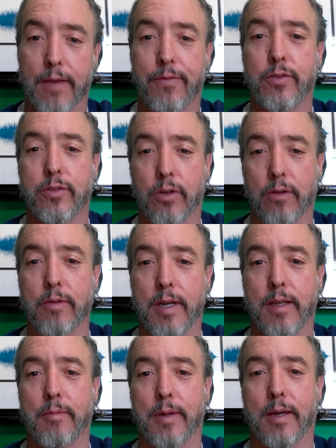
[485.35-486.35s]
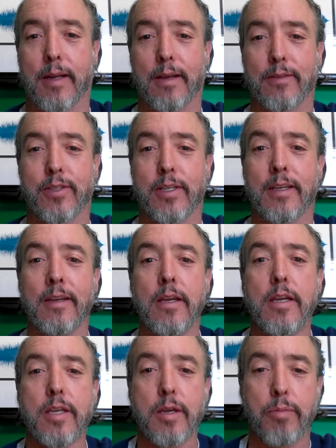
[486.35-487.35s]
if you start reading about algae,
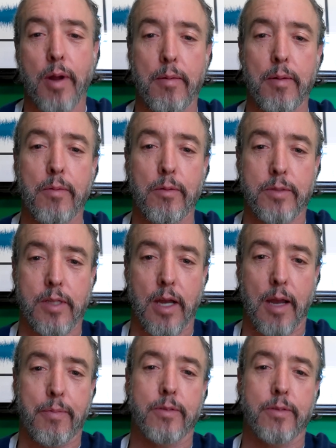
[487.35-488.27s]
you probably won't stop.